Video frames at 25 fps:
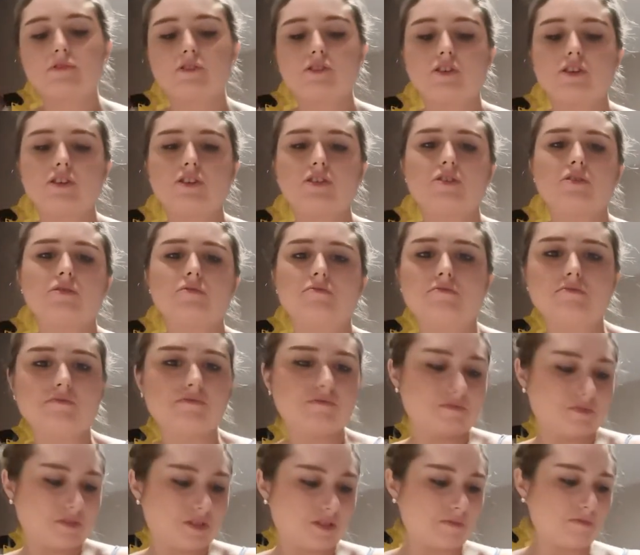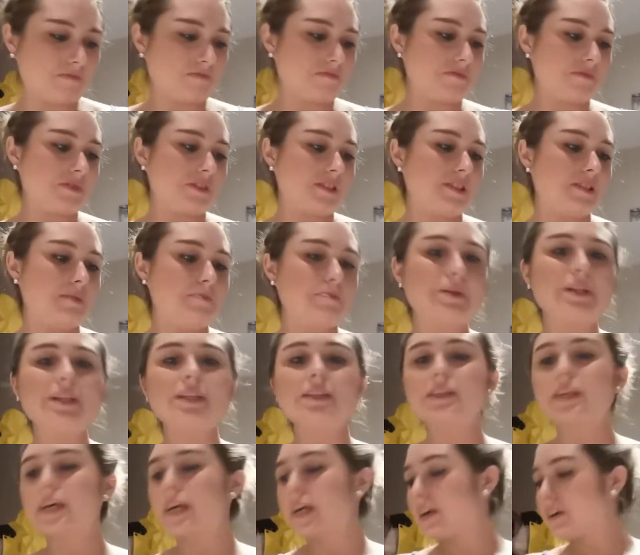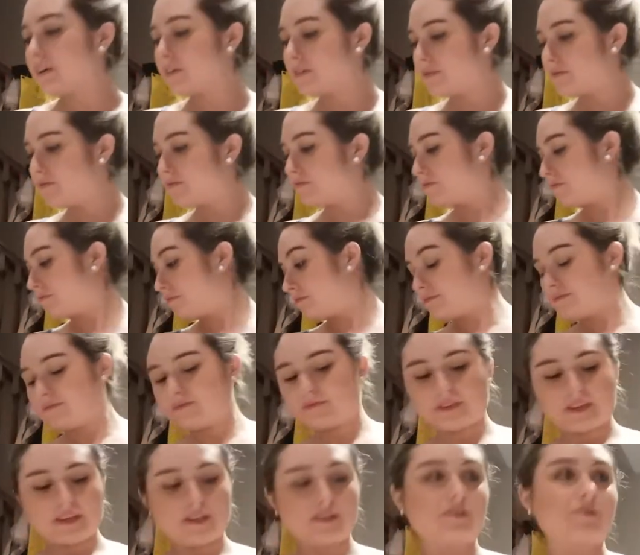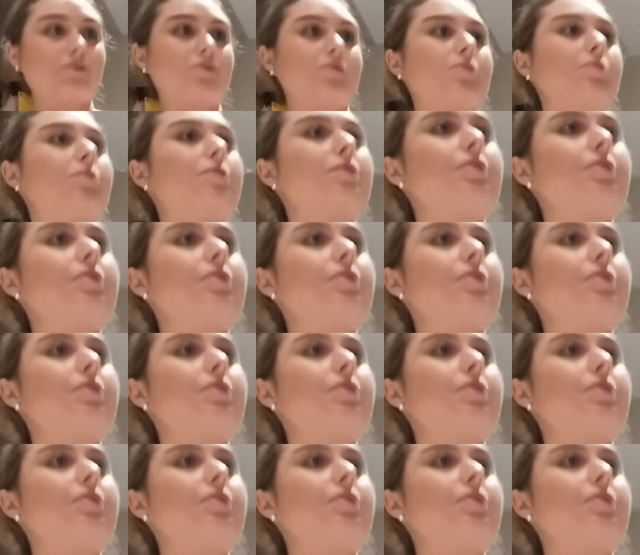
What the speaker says: Sorry, something spilt there. Don't know